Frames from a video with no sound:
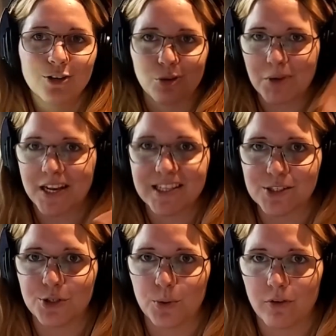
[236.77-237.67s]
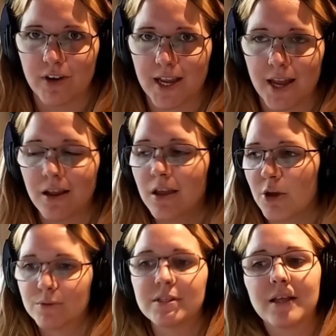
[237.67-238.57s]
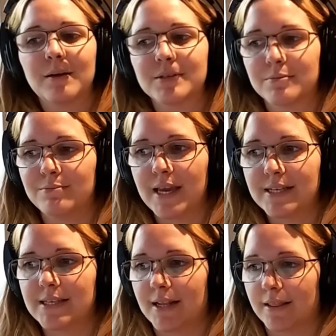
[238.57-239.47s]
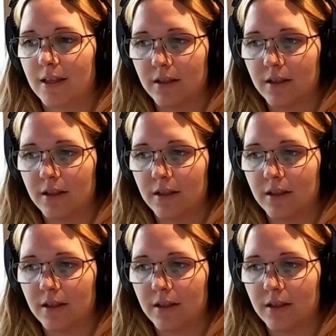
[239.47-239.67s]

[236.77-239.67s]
so I'm gonna listen to it over again. But it was, that was amazing.